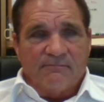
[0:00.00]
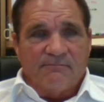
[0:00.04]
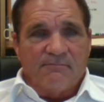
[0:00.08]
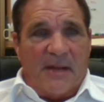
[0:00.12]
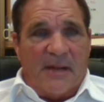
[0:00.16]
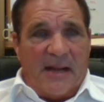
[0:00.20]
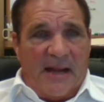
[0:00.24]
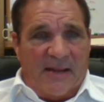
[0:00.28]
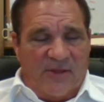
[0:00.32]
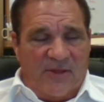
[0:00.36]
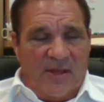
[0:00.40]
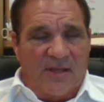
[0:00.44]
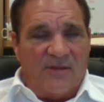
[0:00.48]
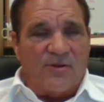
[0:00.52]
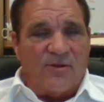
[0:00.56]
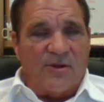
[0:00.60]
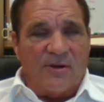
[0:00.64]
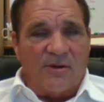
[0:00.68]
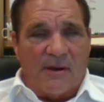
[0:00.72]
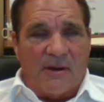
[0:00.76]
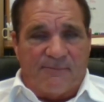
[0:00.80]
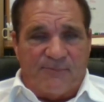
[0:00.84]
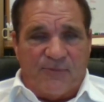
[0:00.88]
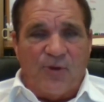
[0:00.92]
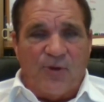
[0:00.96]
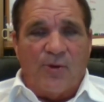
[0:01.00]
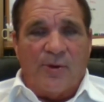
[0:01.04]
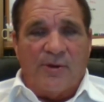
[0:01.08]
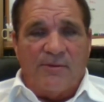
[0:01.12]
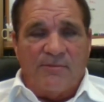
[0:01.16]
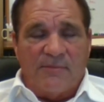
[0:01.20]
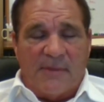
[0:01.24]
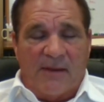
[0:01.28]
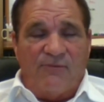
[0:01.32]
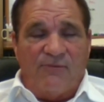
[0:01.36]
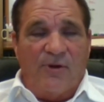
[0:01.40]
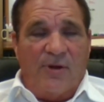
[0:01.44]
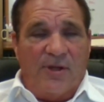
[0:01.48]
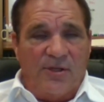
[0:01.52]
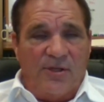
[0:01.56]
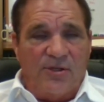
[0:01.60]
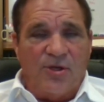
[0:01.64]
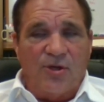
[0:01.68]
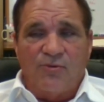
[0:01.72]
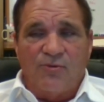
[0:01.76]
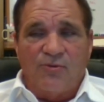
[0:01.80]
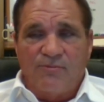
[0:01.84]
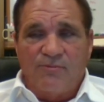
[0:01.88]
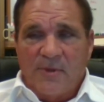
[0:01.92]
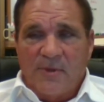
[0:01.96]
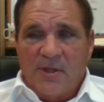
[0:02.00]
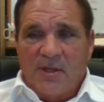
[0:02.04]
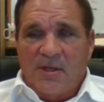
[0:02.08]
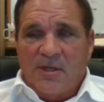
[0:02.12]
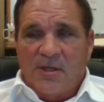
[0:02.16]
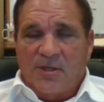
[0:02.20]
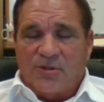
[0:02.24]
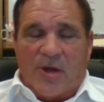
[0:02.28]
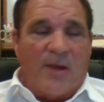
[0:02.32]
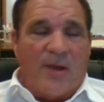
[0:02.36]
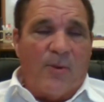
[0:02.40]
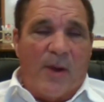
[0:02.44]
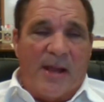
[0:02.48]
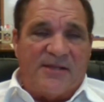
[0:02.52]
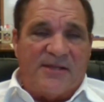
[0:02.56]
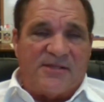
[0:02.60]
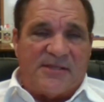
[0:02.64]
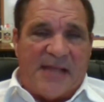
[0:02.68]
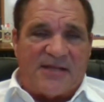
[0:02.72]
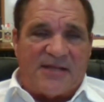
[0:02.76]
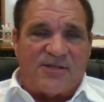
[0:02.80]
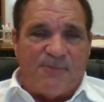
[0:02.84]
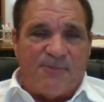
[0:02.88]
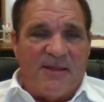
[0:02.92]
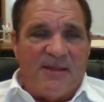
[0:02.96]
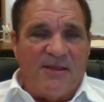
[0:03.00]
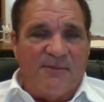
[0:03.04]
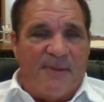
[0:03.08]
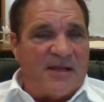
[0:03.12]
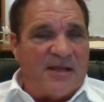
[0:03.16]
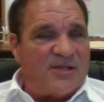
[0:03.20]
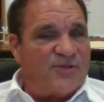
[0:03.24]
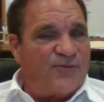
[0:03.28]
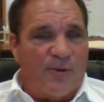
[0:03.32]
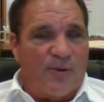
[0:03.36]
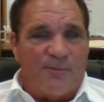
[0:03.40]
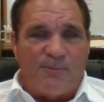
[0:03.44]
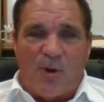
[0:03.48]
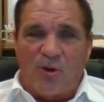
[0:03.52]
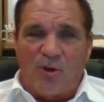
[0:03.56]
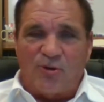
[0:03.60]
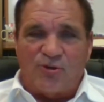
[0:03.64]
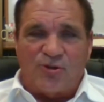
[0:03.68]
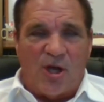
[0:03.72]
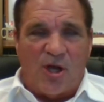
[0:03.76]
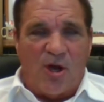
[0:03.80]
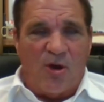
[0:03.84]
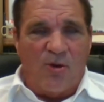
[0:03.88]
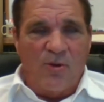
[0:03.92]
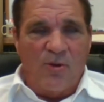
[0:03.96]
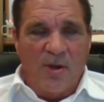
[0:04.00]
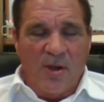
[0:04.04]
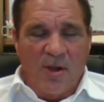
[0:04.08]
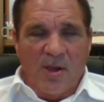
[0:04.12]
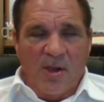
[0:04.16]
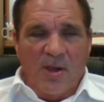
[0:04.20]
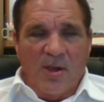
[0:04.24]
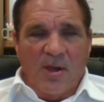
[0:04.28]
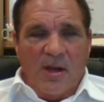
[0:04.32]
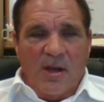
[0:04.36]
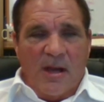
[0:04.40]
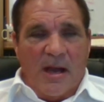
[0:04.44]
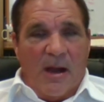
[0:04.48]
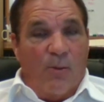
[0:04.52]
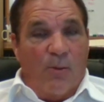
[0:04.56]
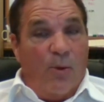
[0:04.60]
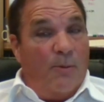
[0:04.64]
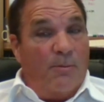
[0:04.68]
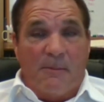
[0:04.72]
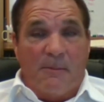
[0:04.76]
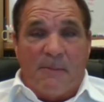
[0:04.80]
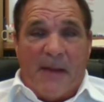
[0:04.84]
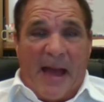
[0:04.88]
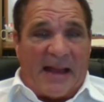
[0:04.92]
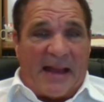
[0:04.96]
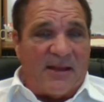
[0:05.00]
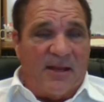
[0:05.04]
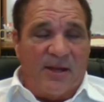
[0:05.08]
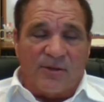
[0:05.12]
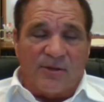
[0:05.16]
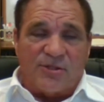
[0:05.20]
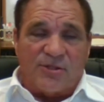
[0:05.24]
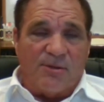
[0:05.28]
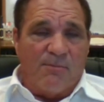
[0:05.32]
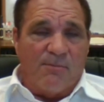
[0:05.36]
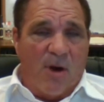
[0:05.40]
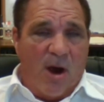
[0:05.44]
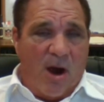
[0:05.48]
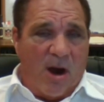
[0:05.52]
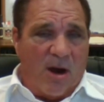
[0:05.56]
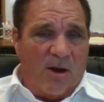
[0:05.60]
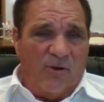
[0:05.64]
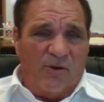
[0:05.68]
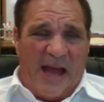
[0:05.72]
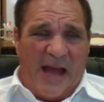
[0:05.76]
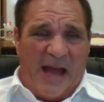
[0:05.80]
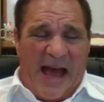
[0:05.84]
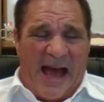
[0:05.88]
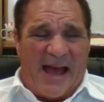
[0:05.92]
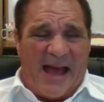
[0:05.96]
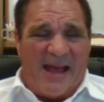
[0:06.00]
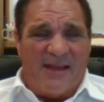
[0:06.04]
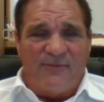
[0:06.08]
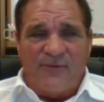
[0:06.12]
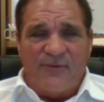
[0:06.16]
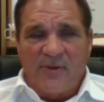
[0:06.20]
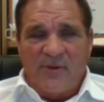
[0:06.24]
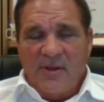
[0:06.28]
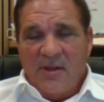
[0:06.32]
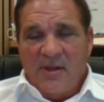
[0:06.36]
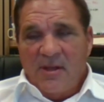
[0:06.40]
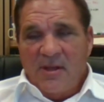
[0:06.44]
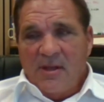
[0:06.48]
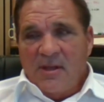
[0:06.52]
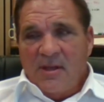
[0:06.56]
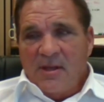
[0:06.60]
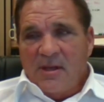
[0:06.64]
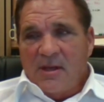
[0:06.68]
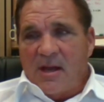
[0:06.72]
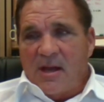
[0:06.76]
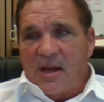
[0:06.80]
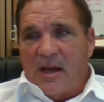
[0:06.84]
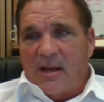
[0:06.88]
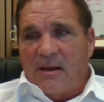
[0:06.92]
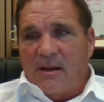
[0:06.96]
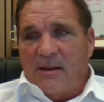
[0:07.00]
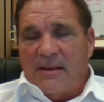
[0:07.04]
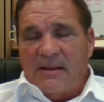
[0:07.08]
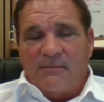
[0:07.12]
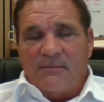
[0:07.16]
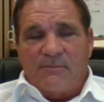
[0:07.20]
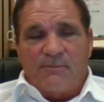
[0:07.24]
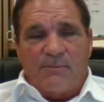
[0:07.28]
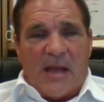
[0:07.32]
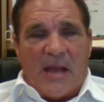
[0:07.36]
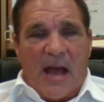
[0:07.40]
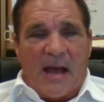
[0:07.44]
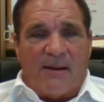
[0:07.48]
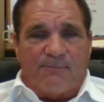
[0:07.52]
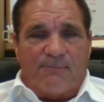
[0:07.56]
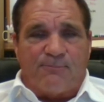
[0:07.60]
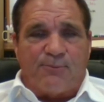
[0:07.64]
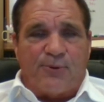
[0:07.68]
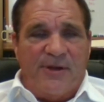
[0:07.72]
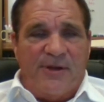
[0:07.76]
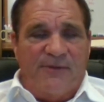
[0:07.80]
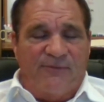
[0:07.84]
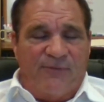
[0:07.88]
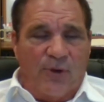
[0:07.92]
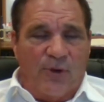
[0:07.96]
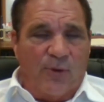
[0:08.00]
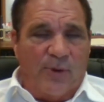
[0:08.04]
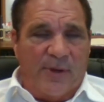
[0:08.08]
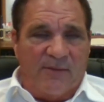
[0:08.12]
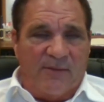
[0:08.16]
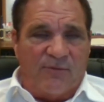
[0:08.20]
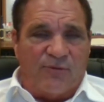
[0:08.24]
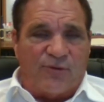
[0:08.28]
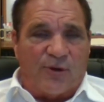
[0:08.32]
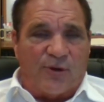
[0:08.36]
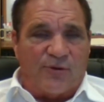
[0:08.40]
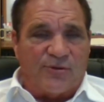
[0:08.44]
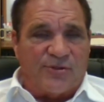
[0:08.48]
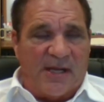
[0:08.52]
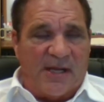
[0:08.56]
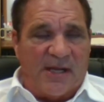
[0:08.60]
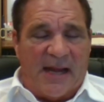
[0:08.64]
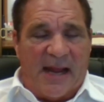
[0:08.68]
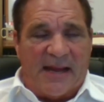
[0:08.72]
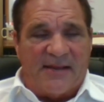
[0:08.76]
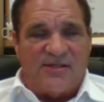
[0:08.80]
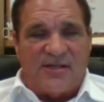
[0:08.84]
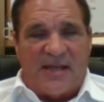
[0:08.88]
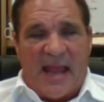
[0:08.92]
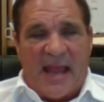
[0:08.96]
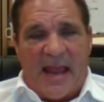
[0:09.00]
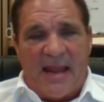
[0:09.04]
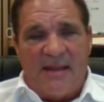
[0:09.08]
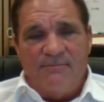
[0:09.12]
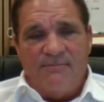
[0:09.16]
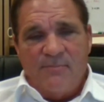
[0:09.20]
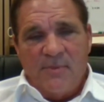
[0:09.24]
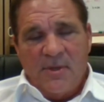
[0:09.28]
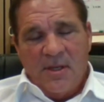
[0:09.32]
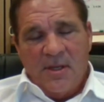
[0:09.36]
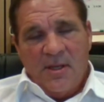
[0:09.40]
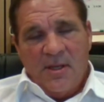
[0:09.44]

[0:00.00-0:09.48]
But I think they're up to it. I really do. So anyways, that's been the Best Football Show. We'll be back here tomorrow live, kind of previewing Thursday night's game